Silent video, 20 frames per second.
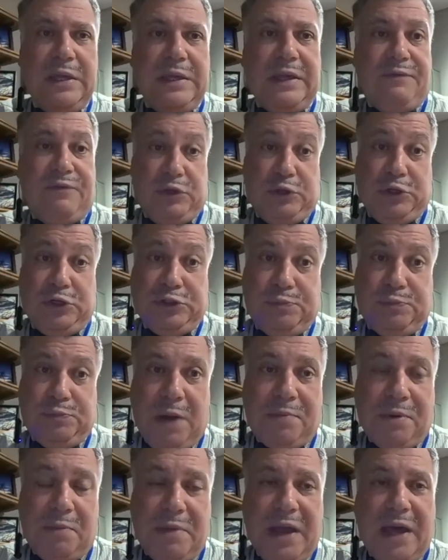If it looks
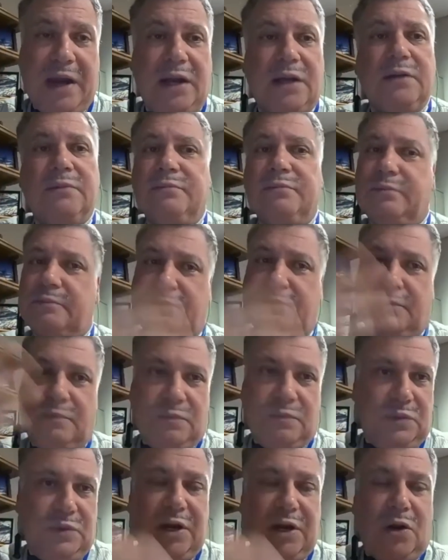problematic,
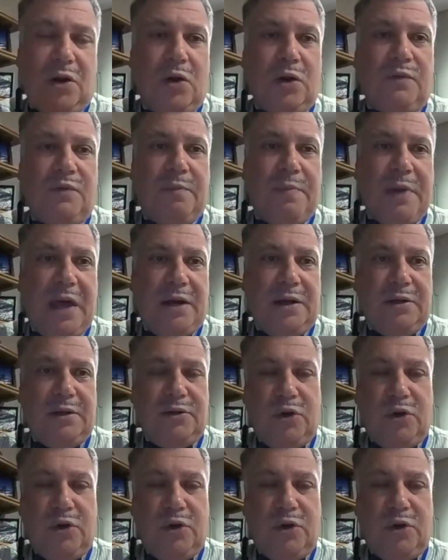get a hold of a patent,